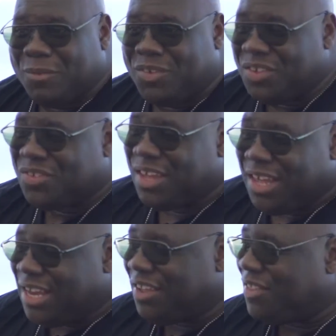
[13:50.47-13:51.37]

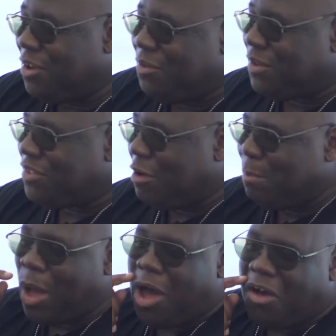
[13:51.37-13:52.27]
There's no
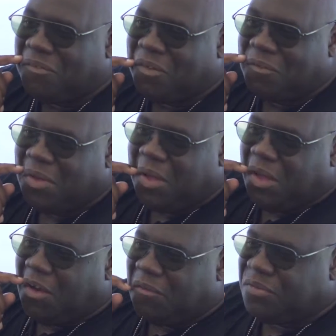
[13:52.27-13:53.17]
path
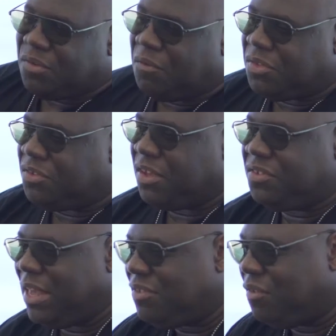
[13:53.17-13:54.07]
of the
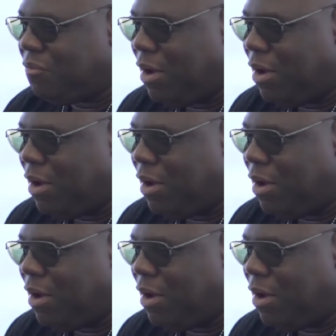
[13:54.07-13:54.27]
success of